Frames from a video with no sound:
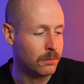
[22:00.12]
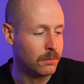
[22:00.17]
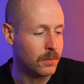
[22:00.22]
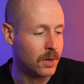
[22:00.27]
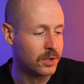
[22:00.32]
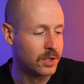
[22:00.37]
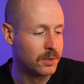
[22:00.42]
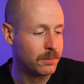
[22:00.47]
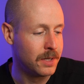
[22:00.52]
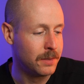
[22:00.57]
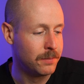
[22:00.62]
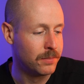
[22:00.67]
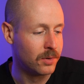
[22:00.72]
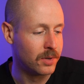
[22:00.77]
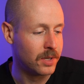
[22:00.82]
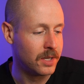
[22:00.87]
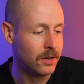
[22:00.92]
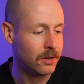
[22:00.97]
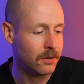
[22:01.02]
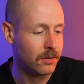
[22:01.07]
most people
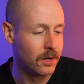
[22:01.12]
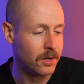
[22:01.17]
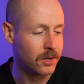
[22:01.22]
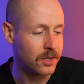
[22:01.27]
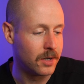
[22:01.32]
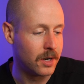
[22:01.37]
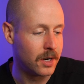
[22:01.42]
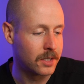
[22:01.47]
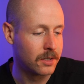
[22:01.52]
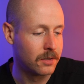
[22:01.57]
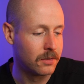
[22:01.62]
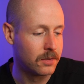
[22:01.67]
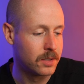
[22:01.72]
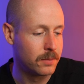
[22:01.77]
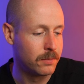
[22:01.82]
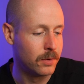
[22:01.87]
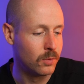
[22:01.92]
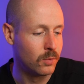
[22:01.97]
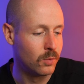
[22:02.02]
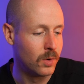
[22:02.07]
here aren't doctors,
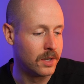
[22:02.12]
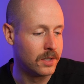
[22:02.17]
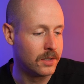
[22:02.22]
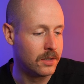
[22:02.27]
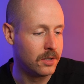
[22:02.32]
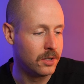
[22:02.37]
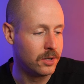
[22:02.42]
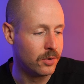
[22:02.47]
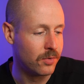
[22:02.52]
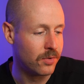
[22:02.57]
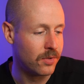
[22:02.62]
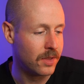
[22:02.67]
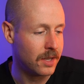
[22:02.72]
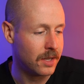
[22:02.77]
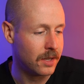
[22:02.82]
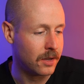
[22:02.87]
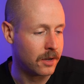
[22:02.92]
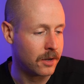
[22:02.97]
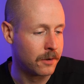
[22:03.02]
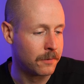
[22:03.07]
but what do you
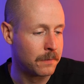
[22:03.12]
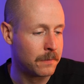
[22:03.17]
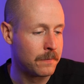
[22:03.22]
think?